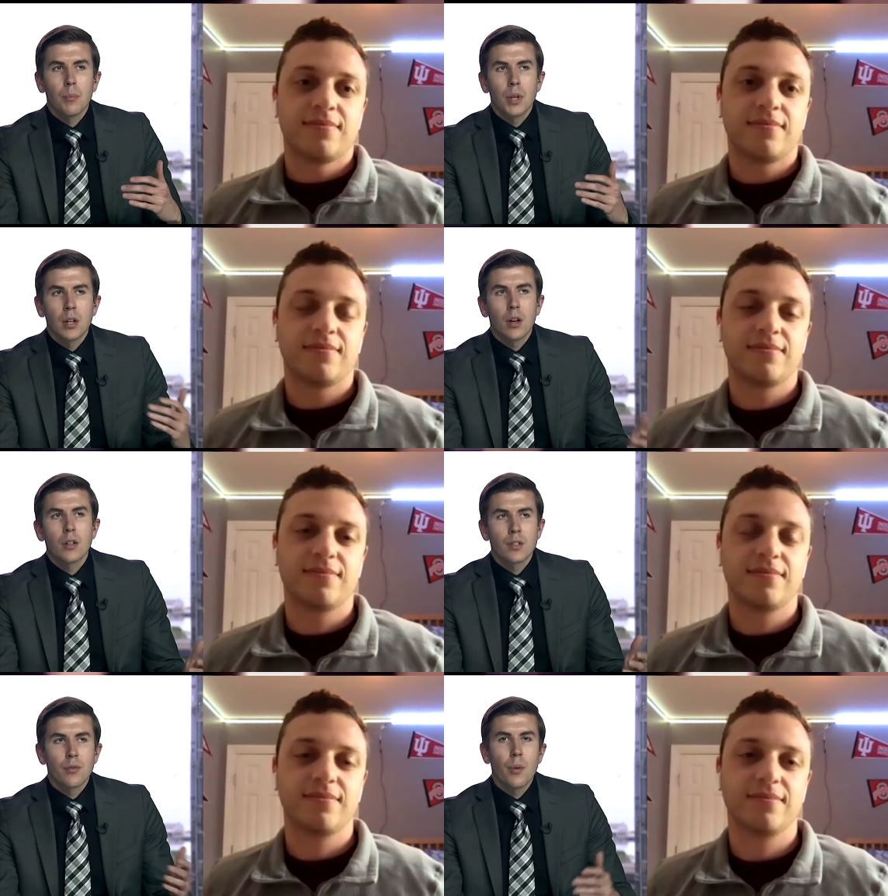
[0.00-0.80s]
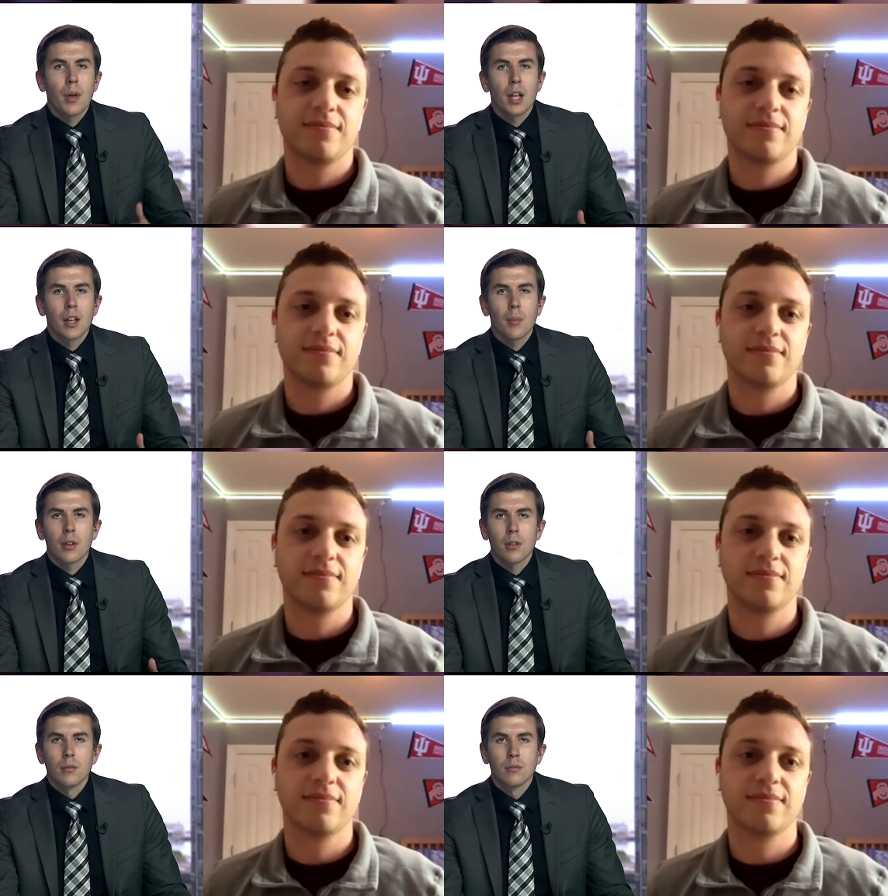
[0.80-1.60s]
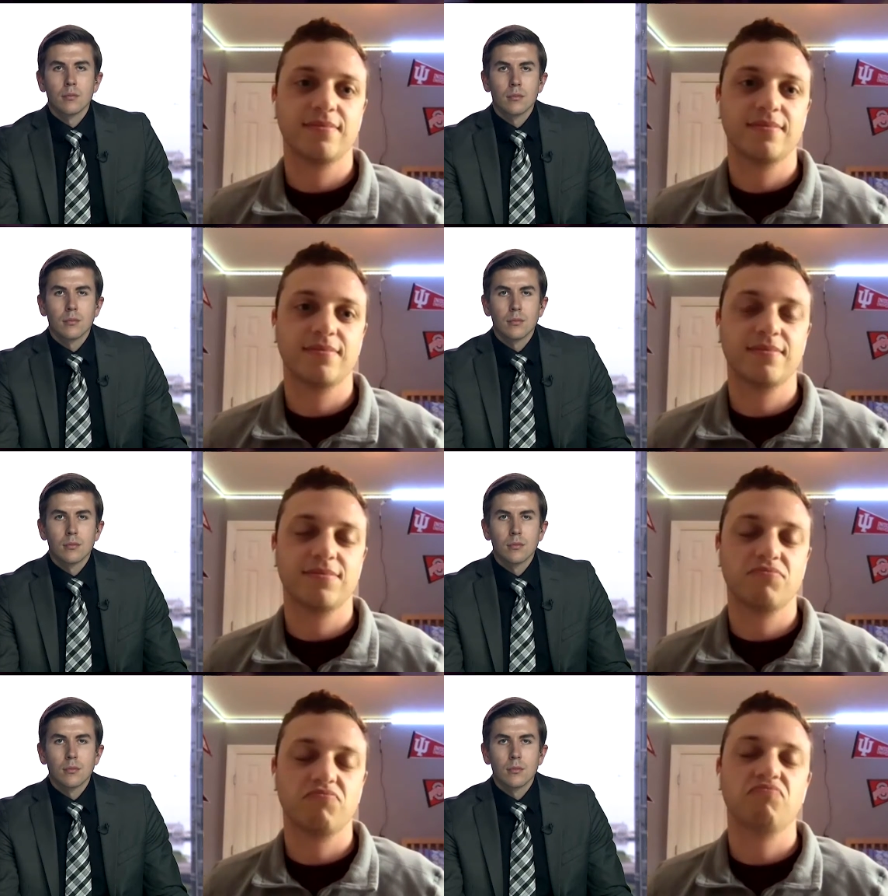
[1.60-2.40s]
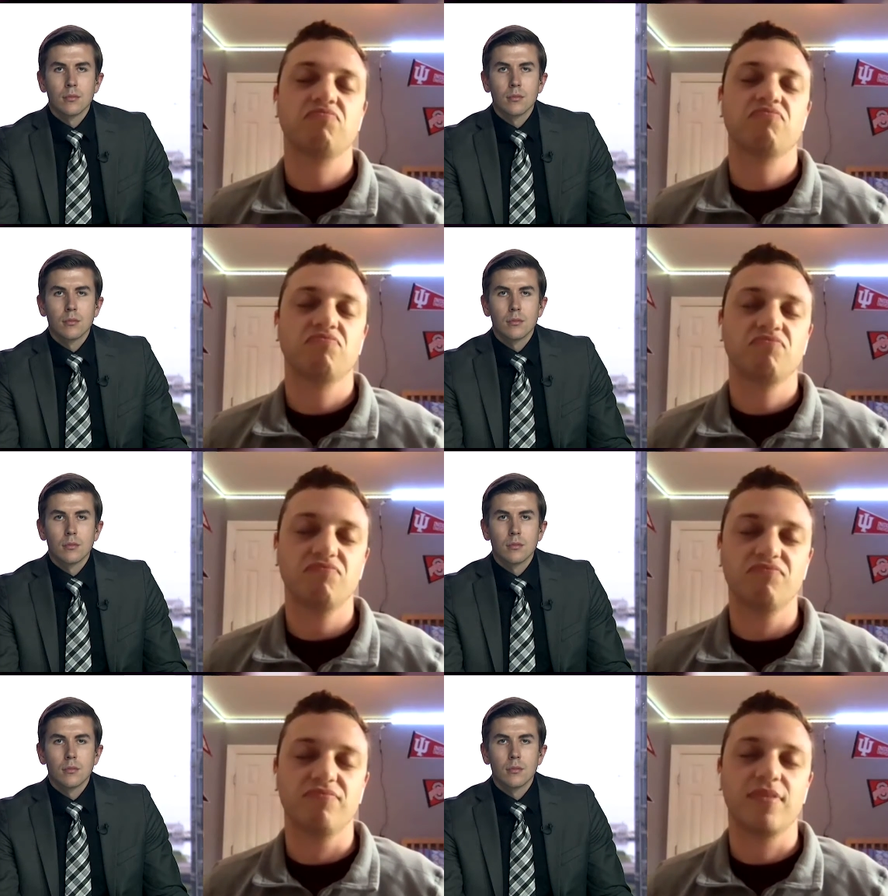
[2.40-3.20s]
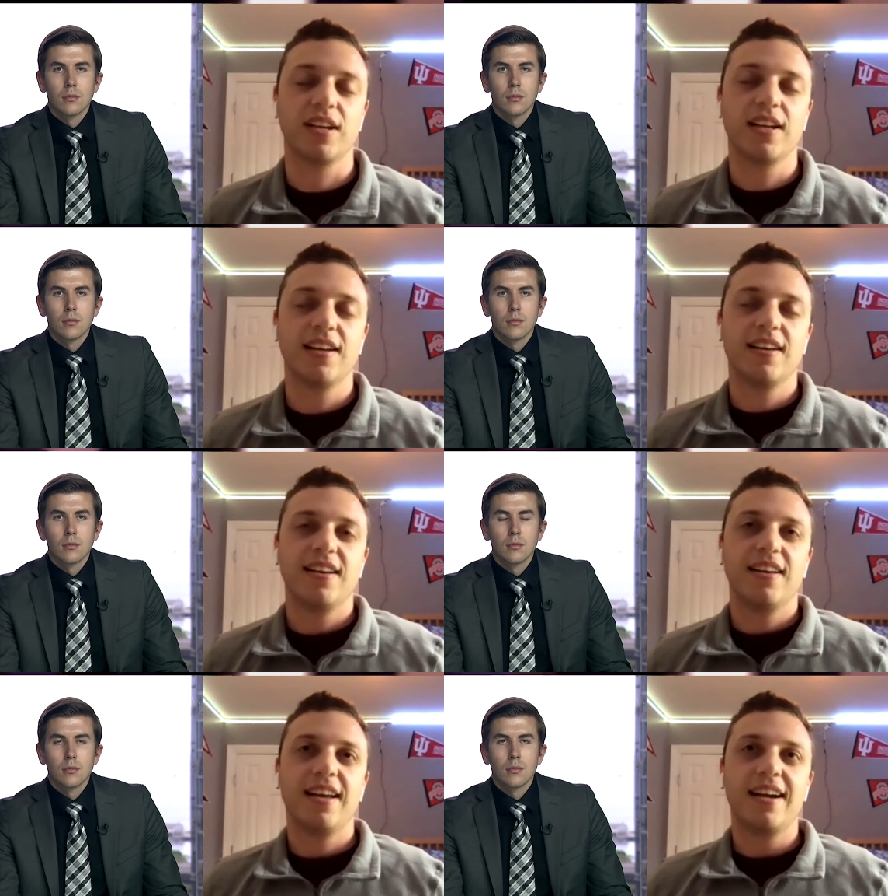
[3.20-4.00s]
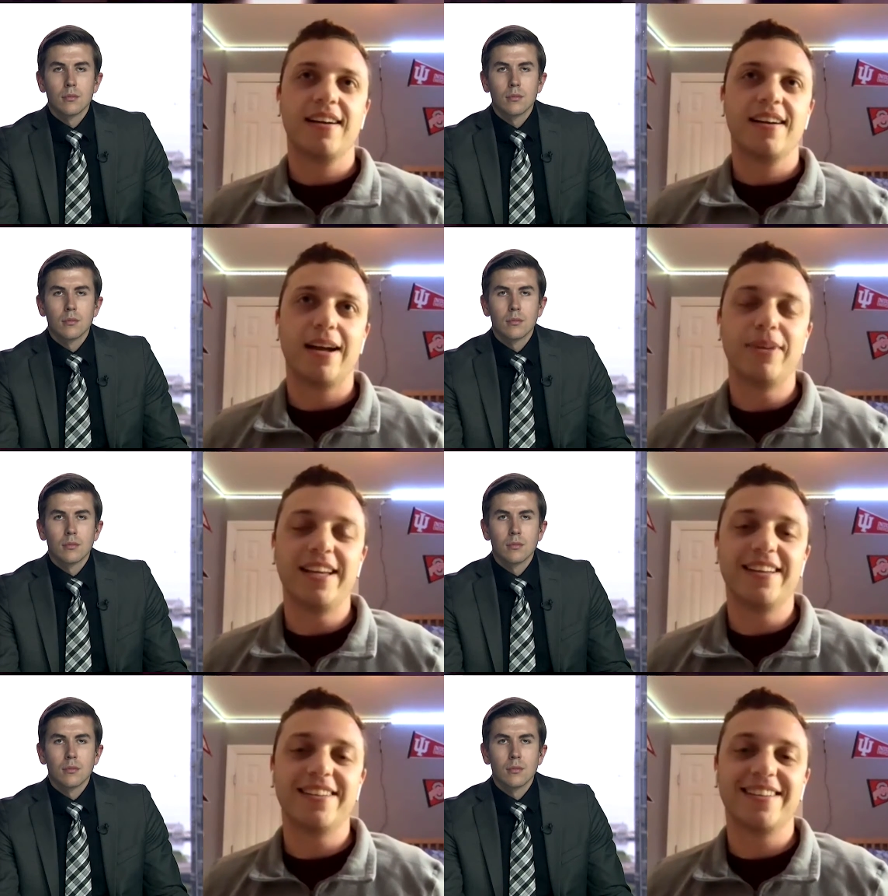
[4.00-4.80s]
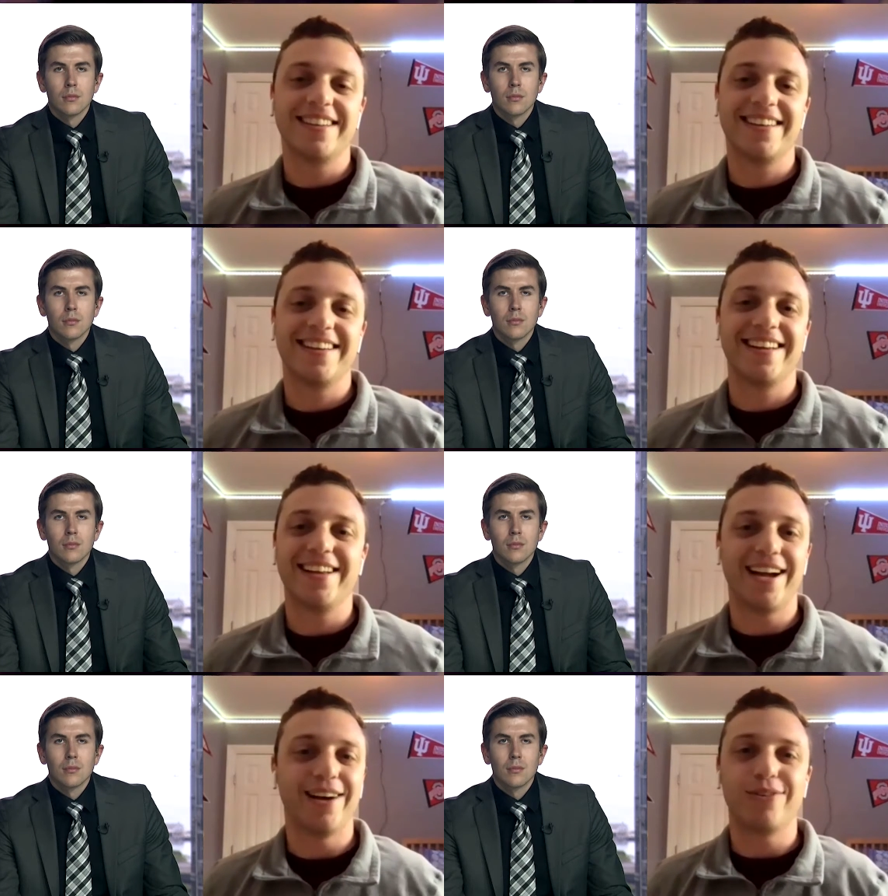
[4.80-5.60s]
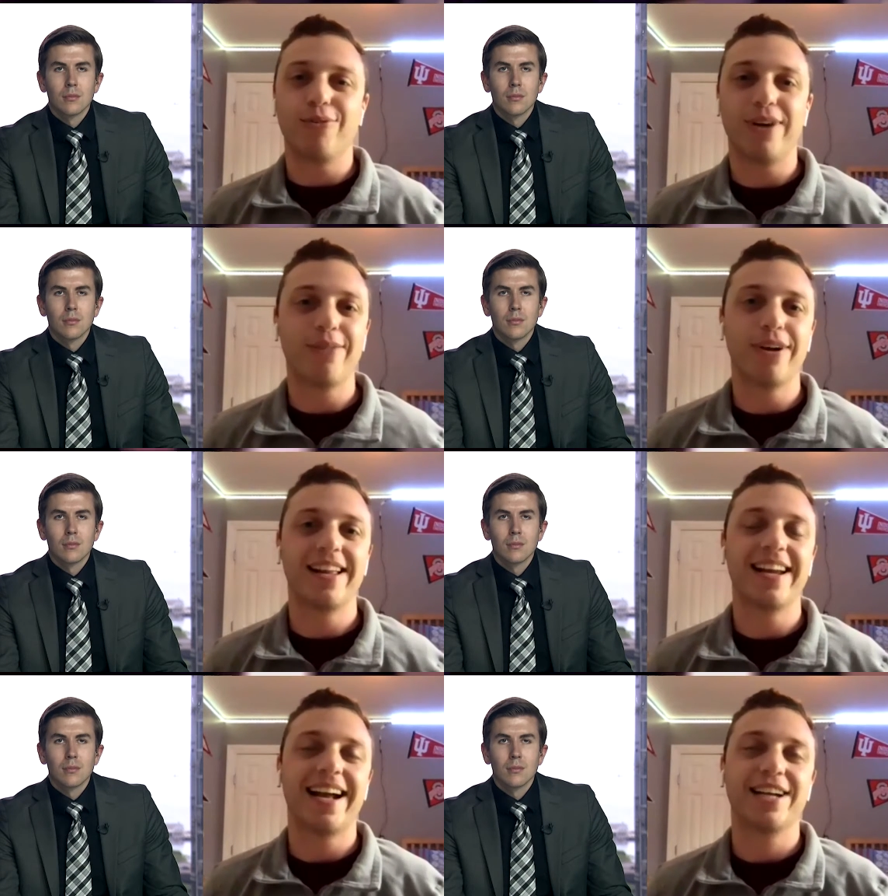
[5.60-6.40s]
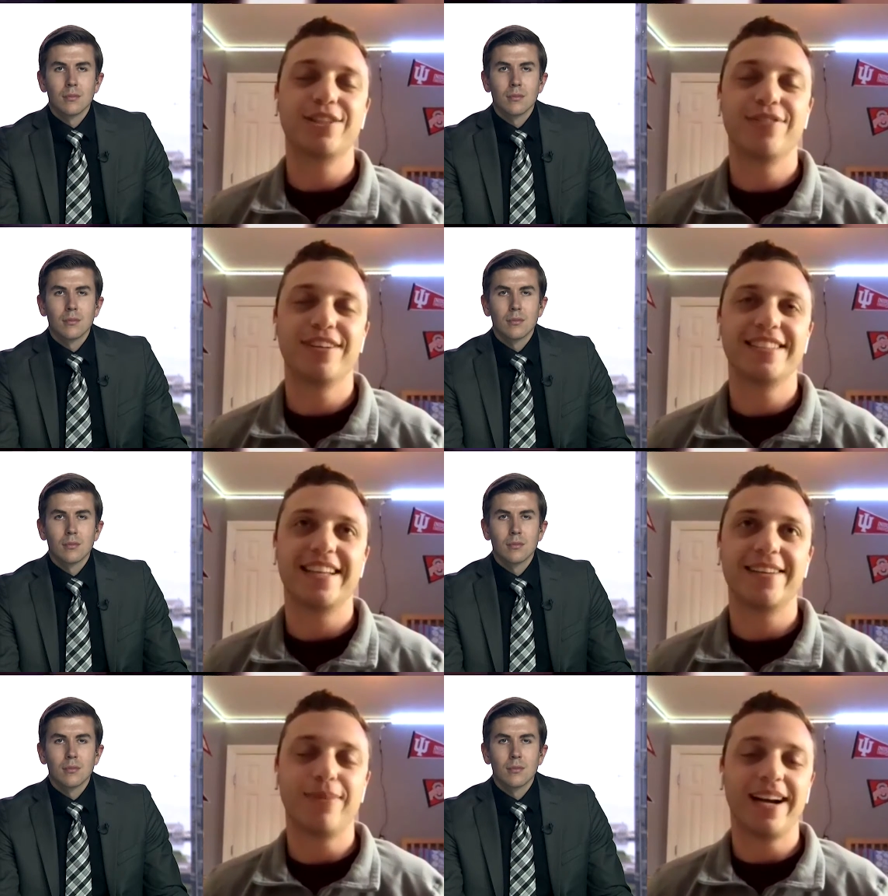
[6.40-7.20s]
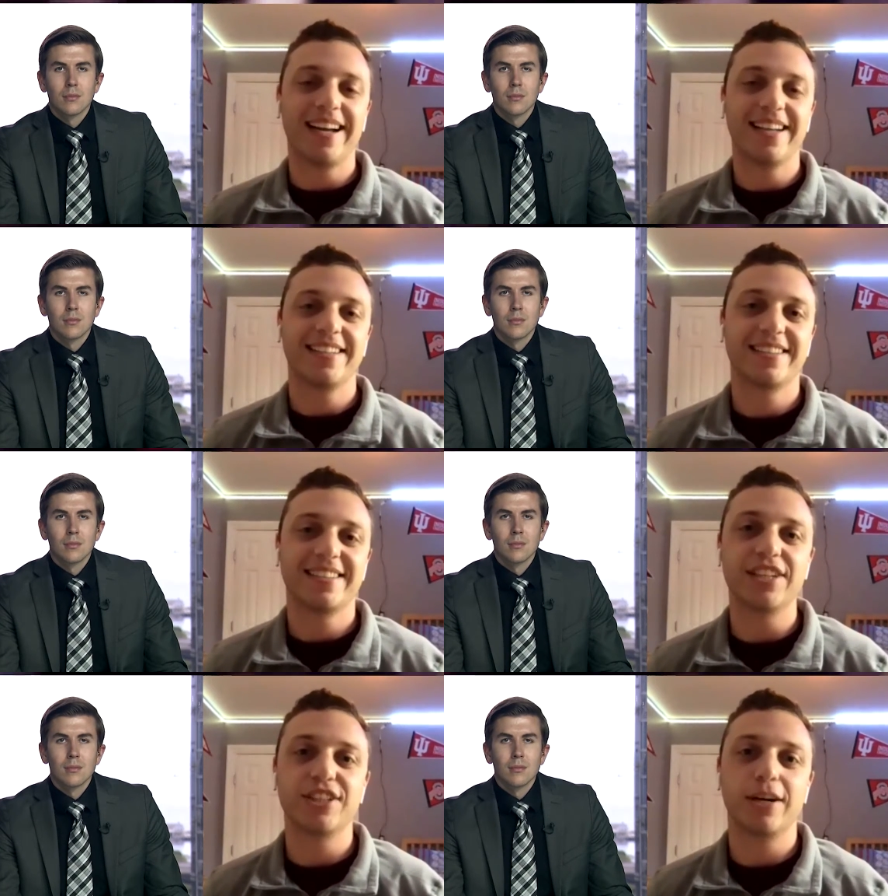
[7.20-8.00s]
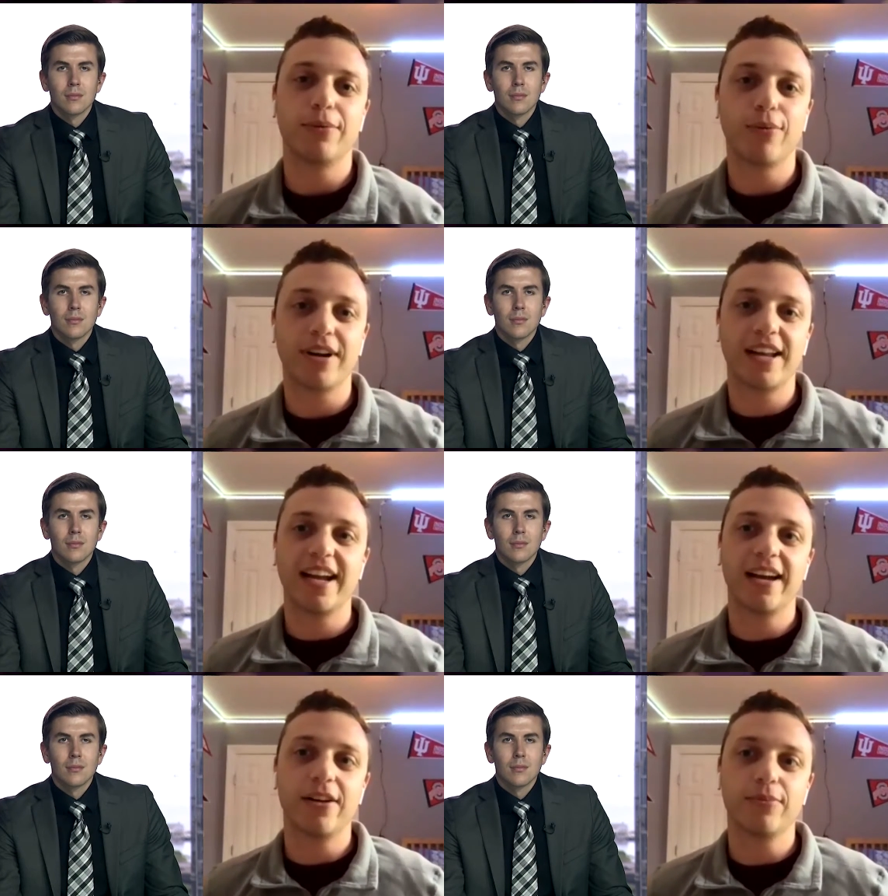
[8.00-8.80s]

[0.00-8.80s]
Speaker 1: because of the pandemic?
Speaker 2: Hmm. Yeah, I mean, when I went in, I actually visited my station I'll be working at. I'll